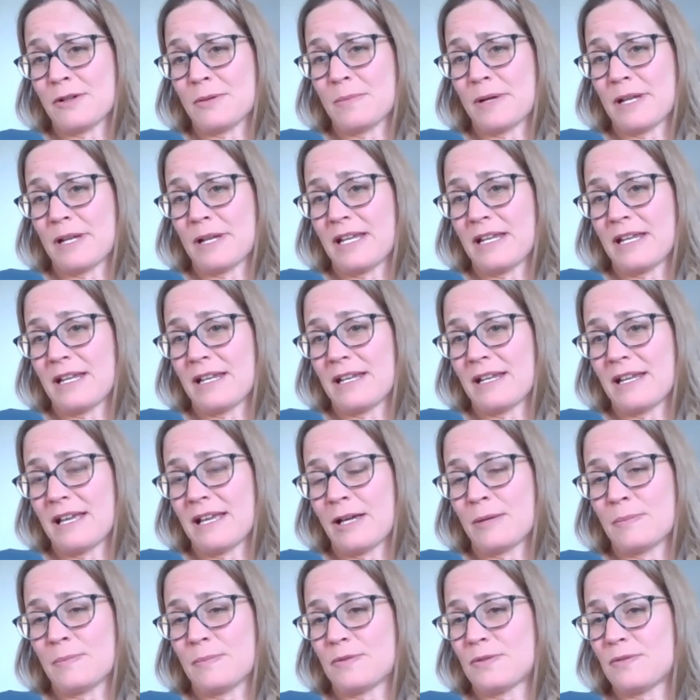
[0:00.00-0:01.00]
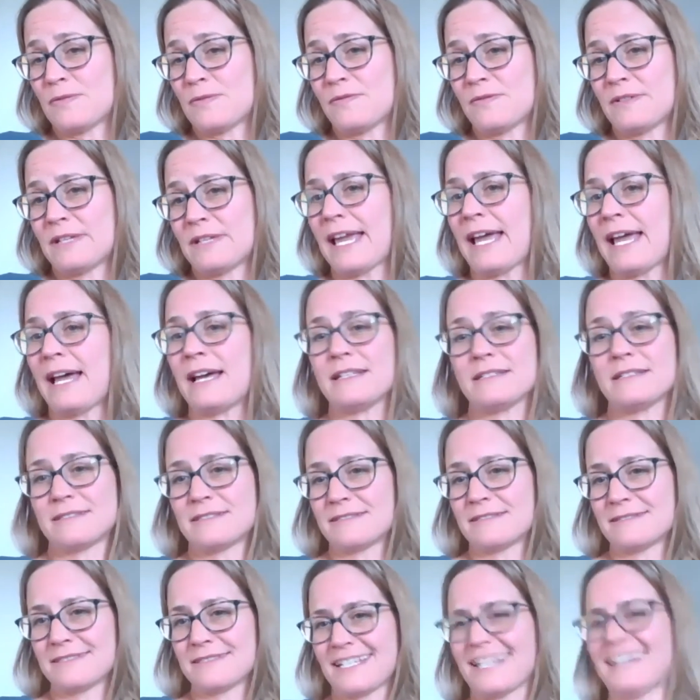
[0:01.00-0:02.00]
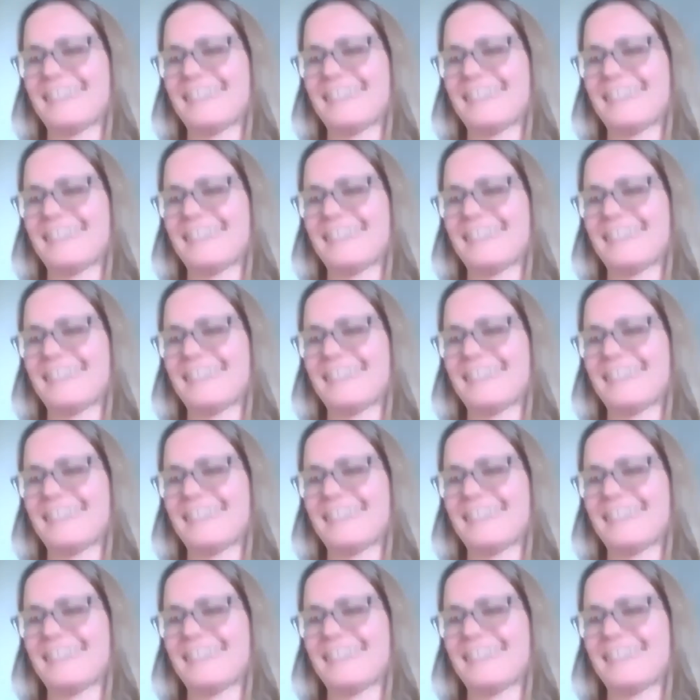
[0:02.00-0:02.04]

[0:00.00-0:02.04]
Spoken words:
but it helps cats.